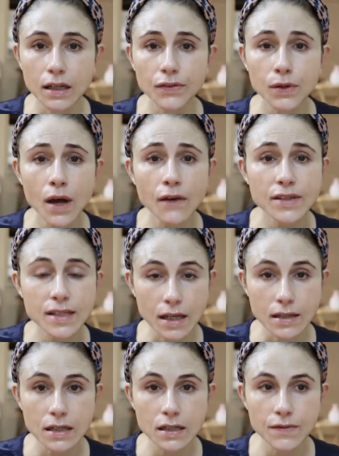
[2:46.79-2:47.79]
If you have
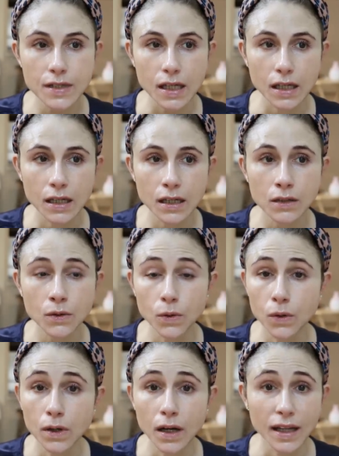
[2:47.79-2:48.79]
sensitive skin
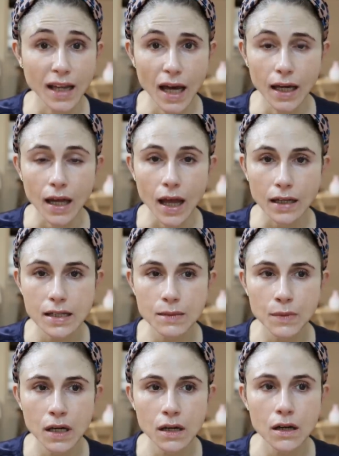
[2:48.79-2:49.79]
or again,
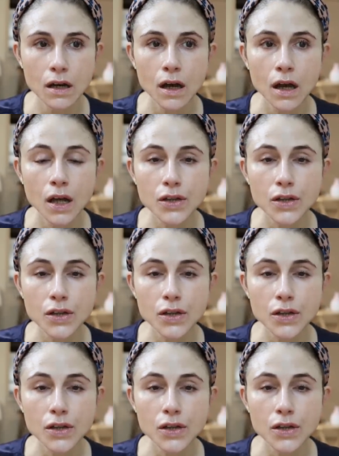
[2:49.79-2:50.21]
eczema,